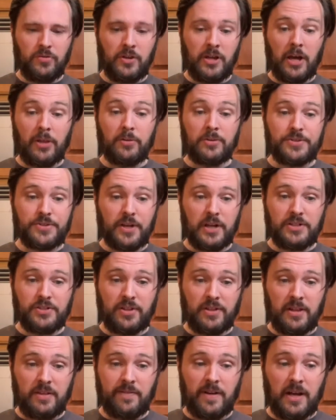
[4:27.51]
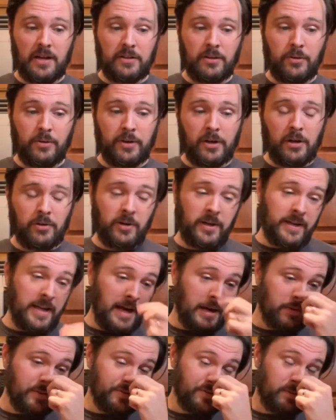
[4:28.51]
The other sauce that they've got going on right
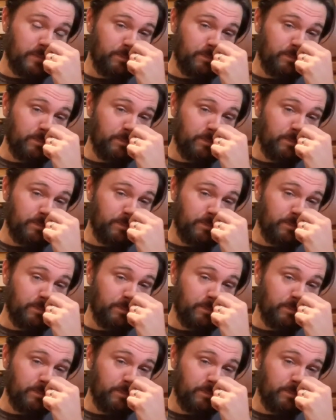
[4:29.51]
now is a